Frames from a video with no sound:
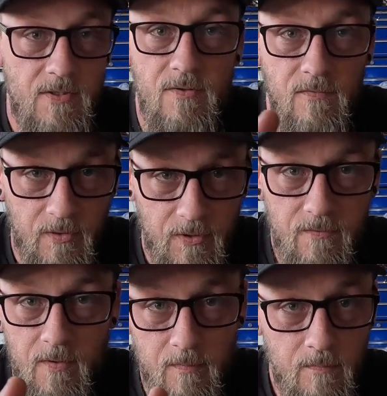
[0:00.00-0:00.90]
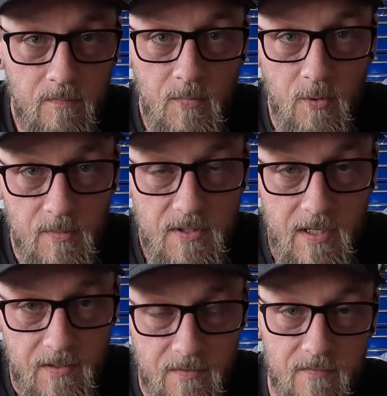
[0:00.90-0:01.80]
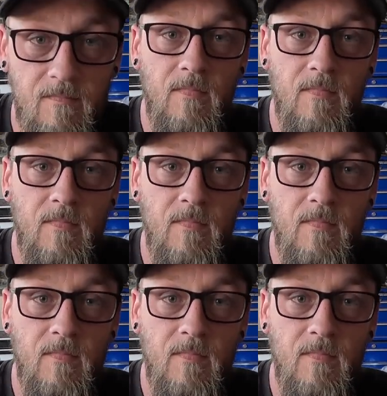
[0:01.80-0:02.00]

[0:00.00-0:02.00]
you've learned from your mistakes.